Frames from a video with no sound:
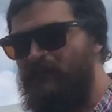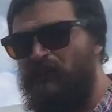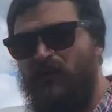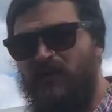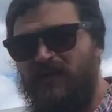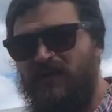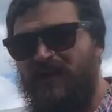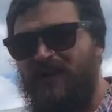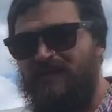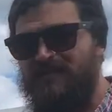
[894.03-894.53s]
more
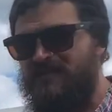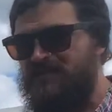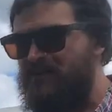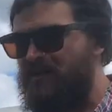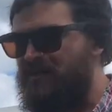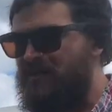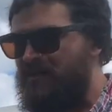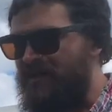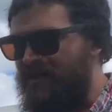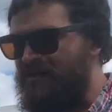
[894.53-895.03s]

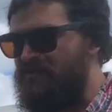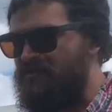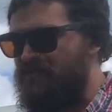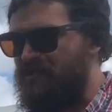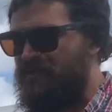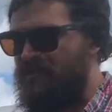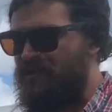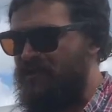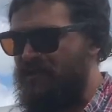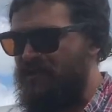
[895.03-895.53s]
concentrated
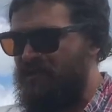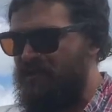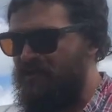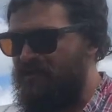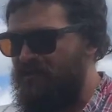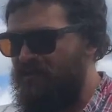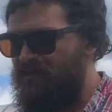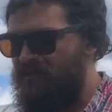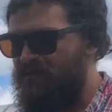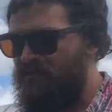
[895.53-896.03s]
nitrogen
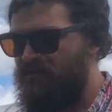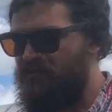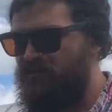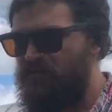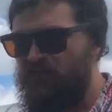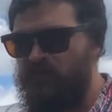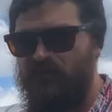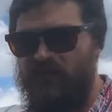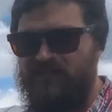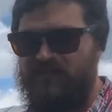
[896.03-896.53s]
in the
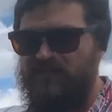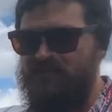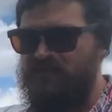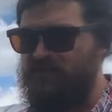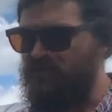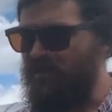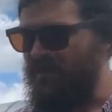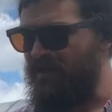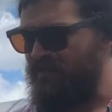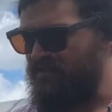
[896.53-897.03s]
food waste that
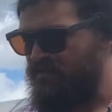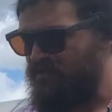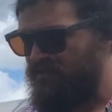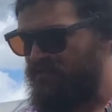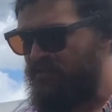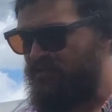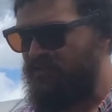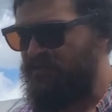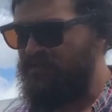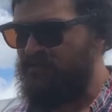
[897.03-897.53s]
you add into
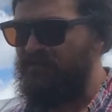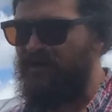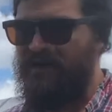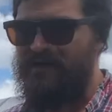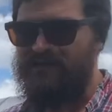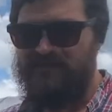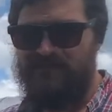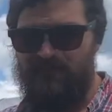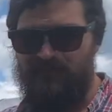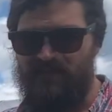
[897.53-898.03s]
it and the
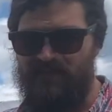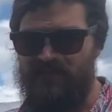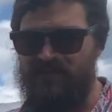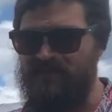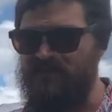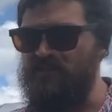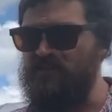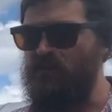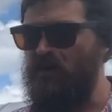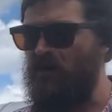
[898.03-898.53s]
grass clippings
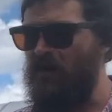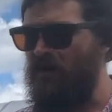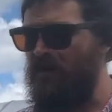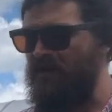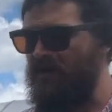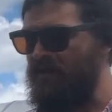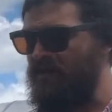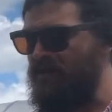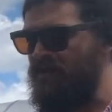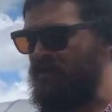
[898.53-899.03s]
than you are
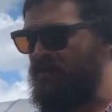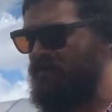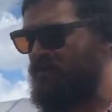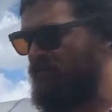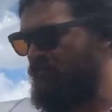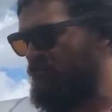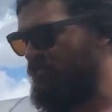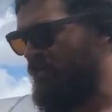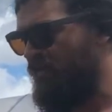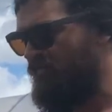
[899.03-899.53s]
in a
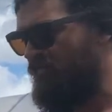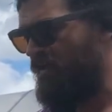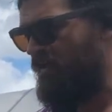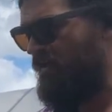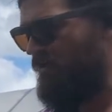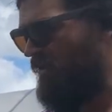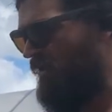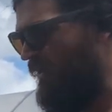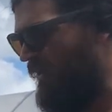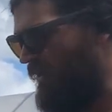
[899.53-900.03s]
very, very
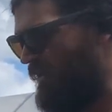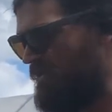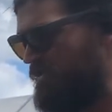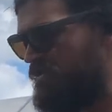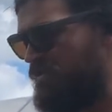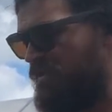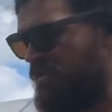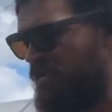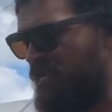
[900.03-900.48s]
large